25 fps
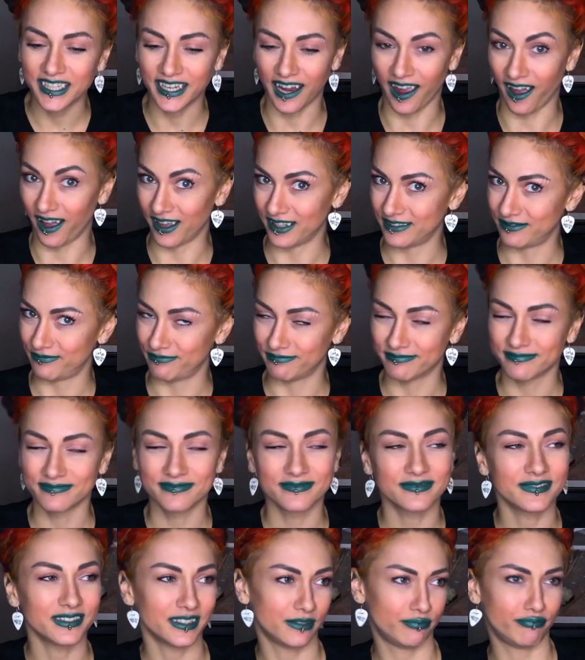yeah,
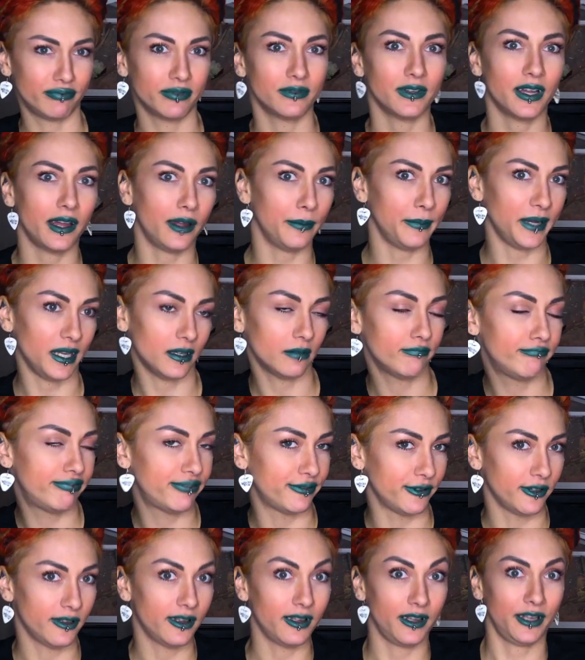I mean,
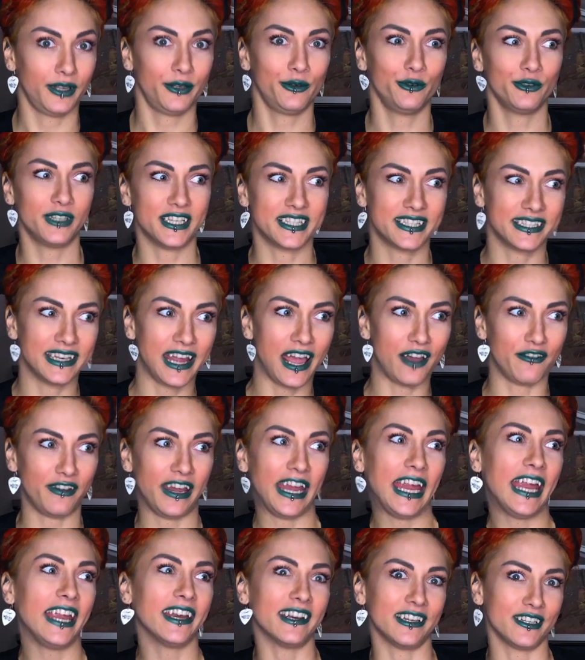who doesn't have
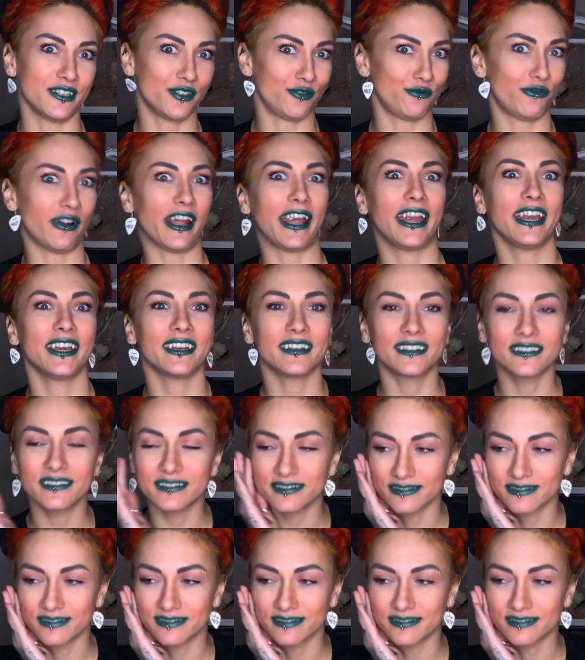haters, right?